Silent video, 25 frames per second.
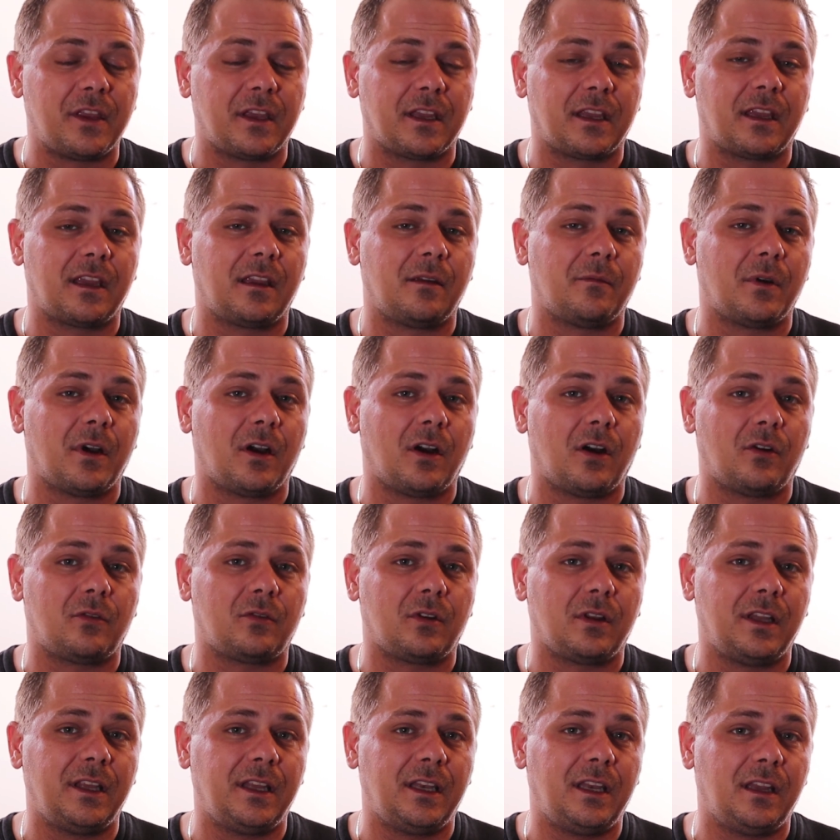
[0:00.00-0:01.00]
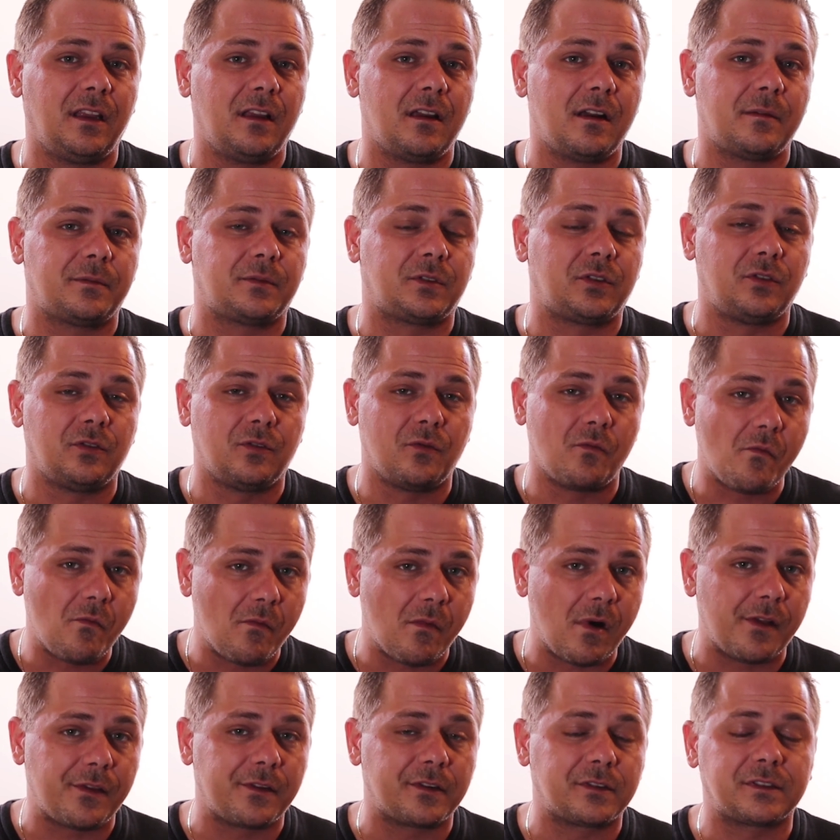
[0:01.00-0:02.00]
thinking about leading up to
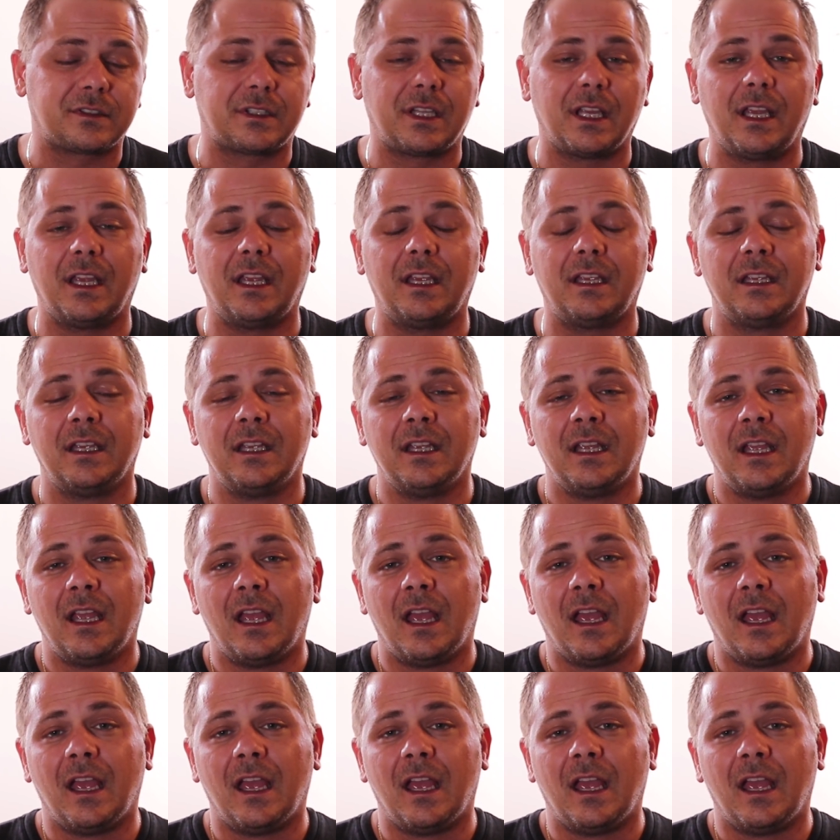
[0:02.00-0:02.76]
Mother's Day